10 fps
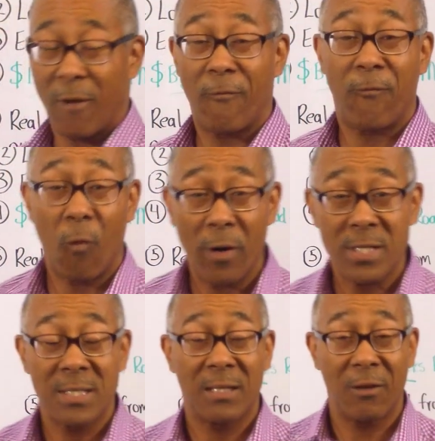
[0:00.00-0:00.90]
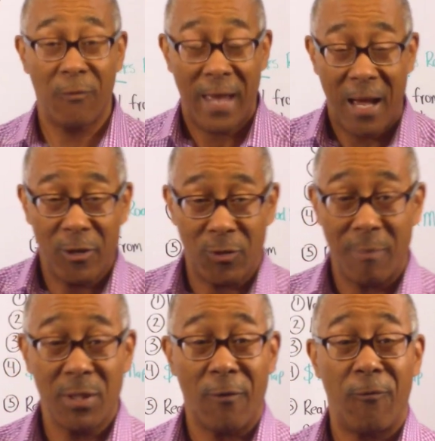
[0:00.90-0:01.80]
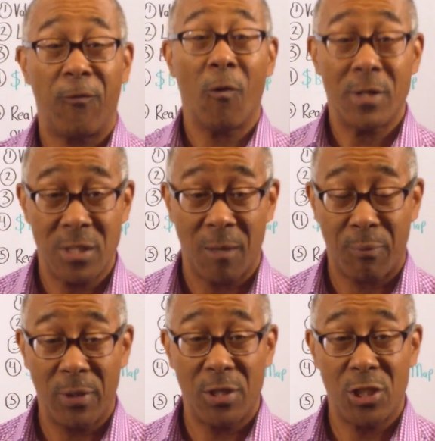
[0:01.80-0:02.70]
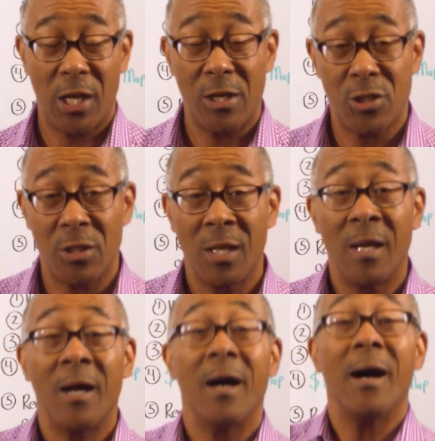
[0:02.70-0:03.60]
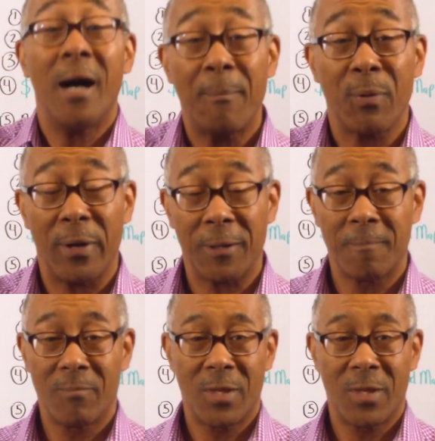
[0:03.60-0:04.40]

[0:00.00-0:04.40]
I'm going to force the value. I'm going to force the appreciation upward.